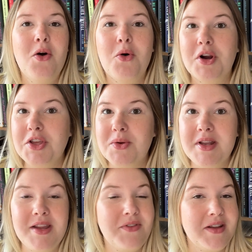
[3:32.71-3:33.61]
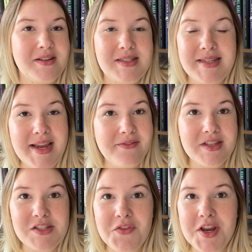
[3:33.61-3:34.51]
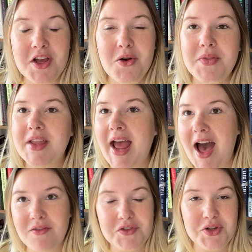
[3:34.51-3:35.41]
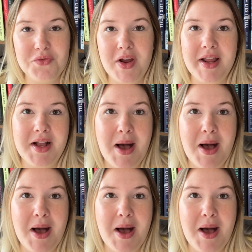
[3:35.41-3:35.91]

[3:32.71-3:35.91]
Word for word: or you can even save this video and then after you've read it,